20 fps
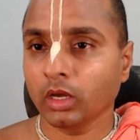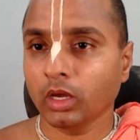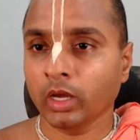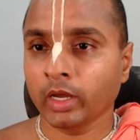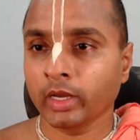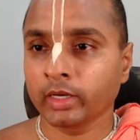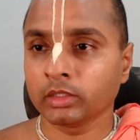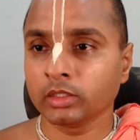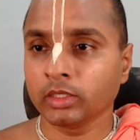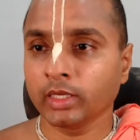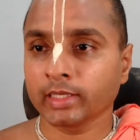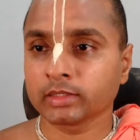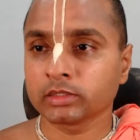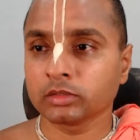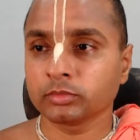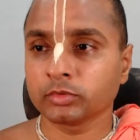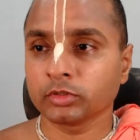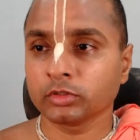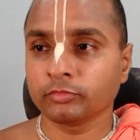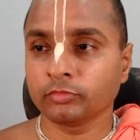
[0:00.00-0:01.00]
And he
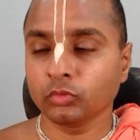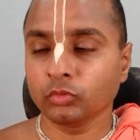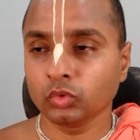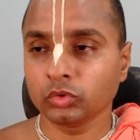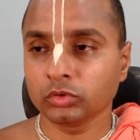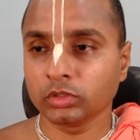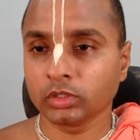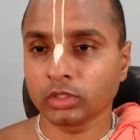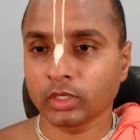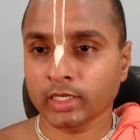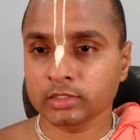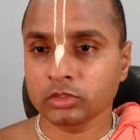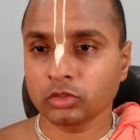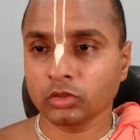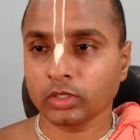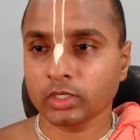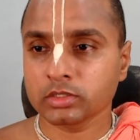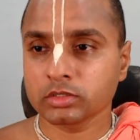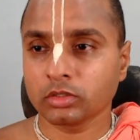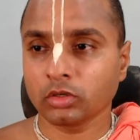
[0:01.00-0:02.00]
accepted food there. As
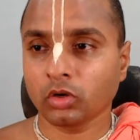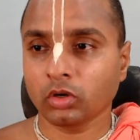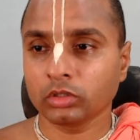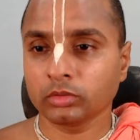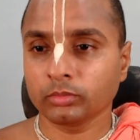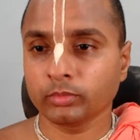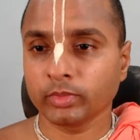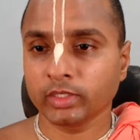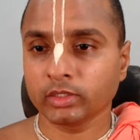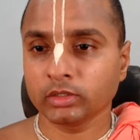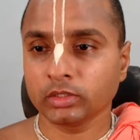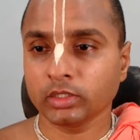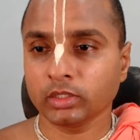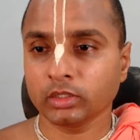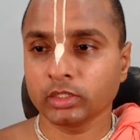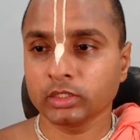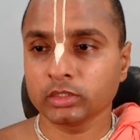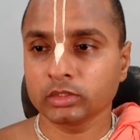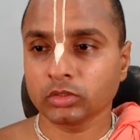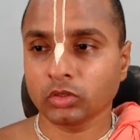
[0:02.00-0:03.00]
long as the Lord remained there,
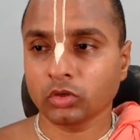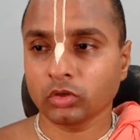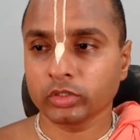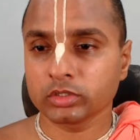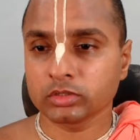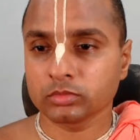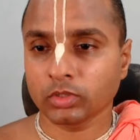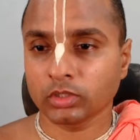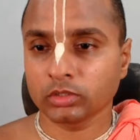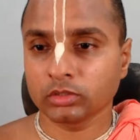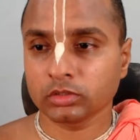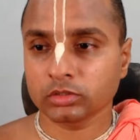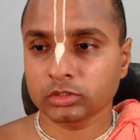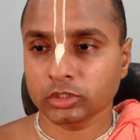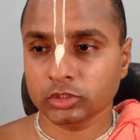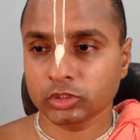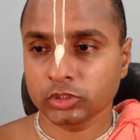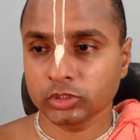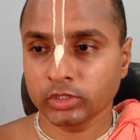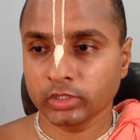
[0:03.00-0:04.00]
he saw his mother
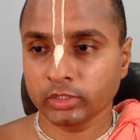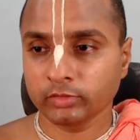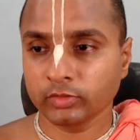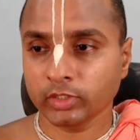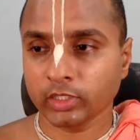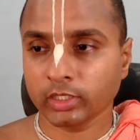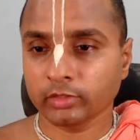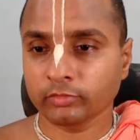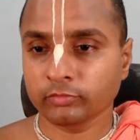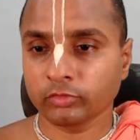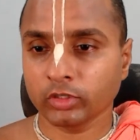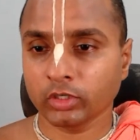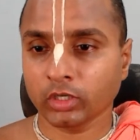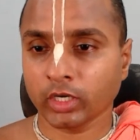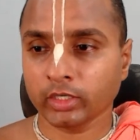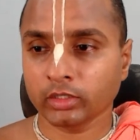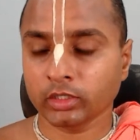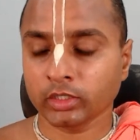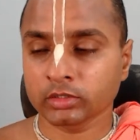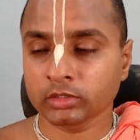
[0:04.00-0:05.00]
Sachi Devi and every
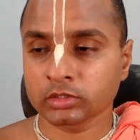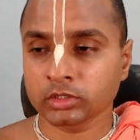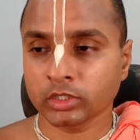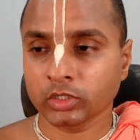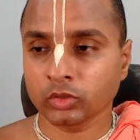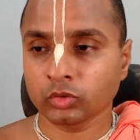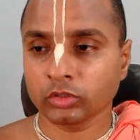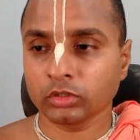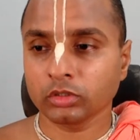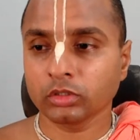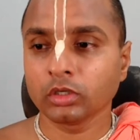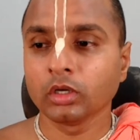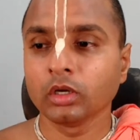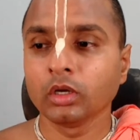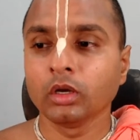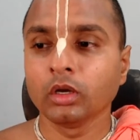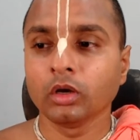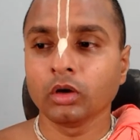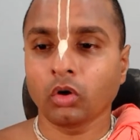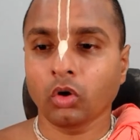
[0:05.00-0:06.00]
night executed
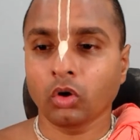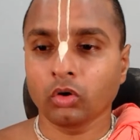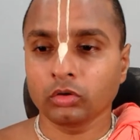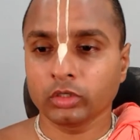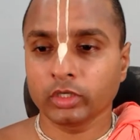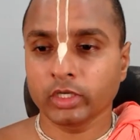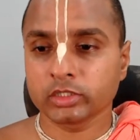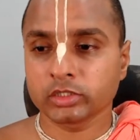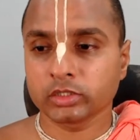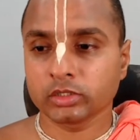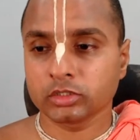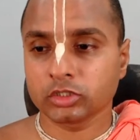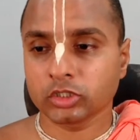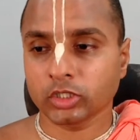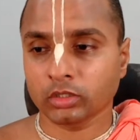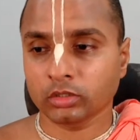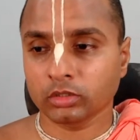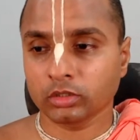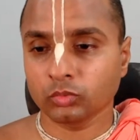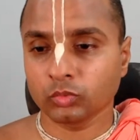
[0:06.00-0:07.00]
congregational
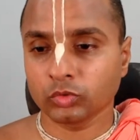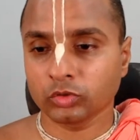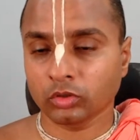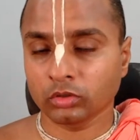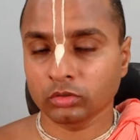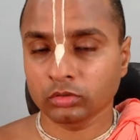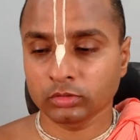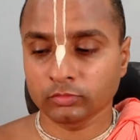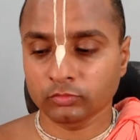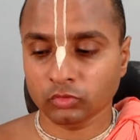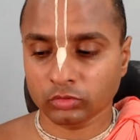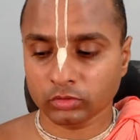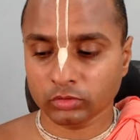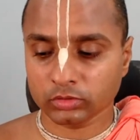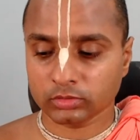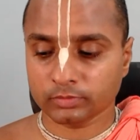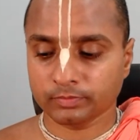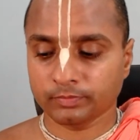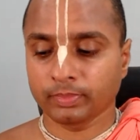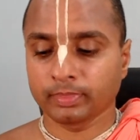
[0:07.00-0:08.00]
chanting with all the devotees.
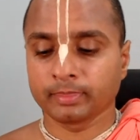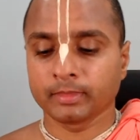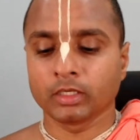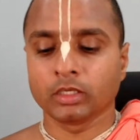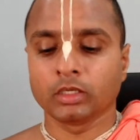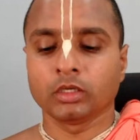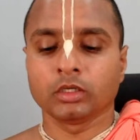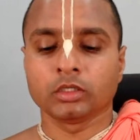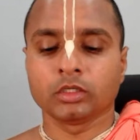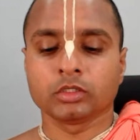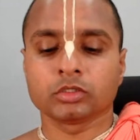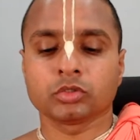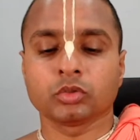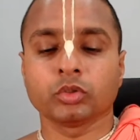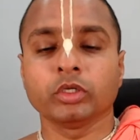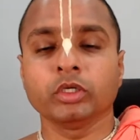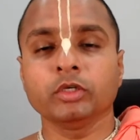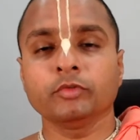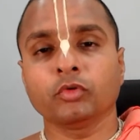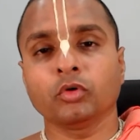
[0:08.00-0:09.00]
So
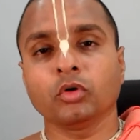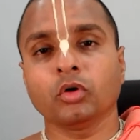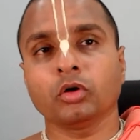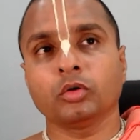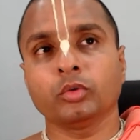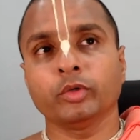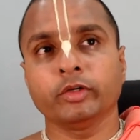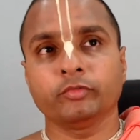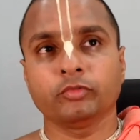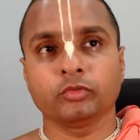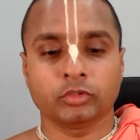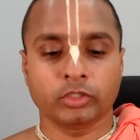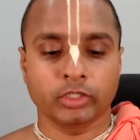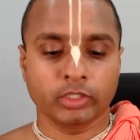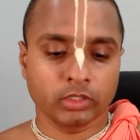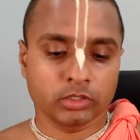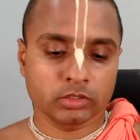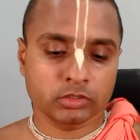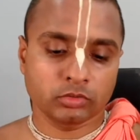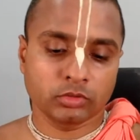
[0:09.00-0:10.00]
he forgot to eat for 3
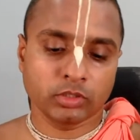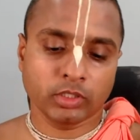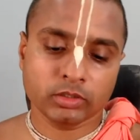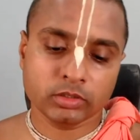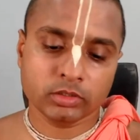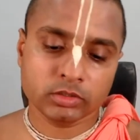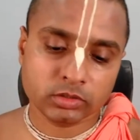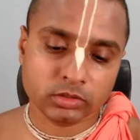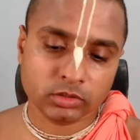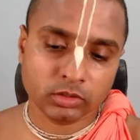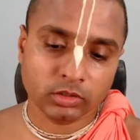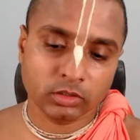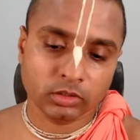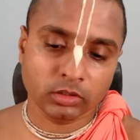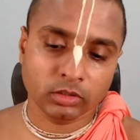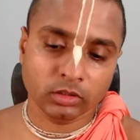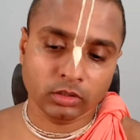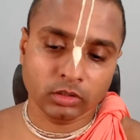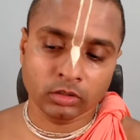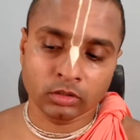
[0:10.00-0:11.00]
days. So that is
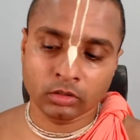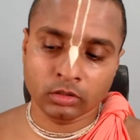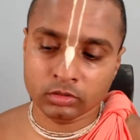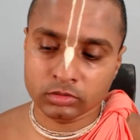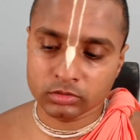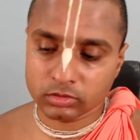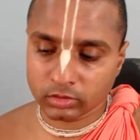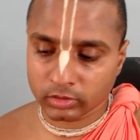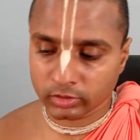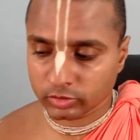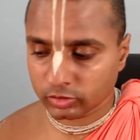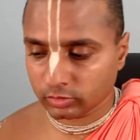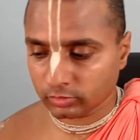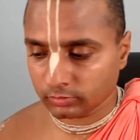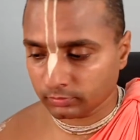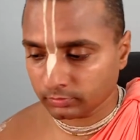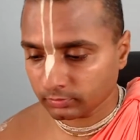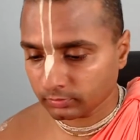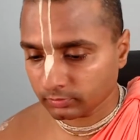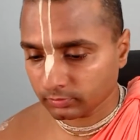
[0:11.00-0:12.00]

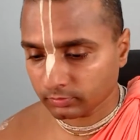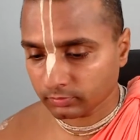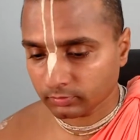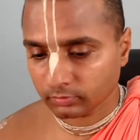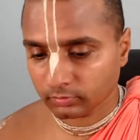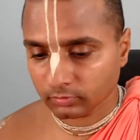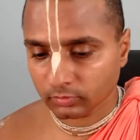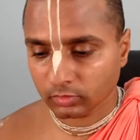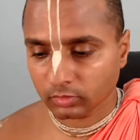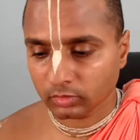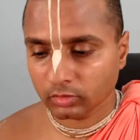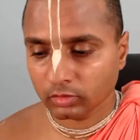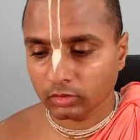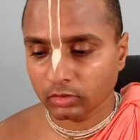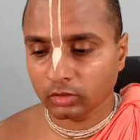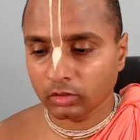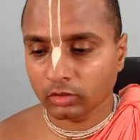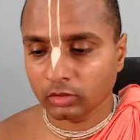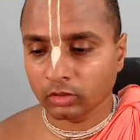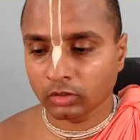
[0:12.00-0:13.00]
renunciation,
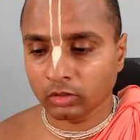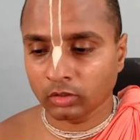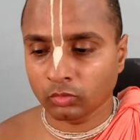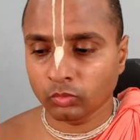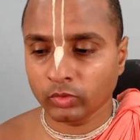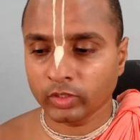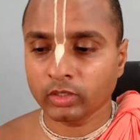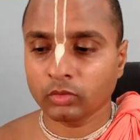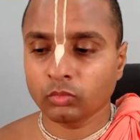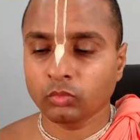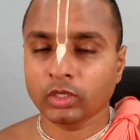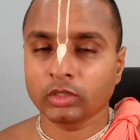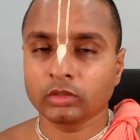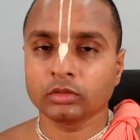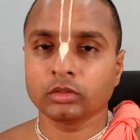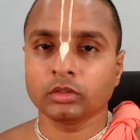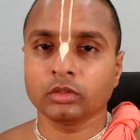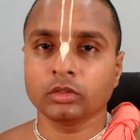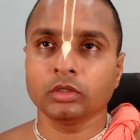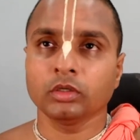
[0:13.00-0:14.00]
where
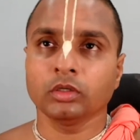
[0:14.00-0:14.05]
one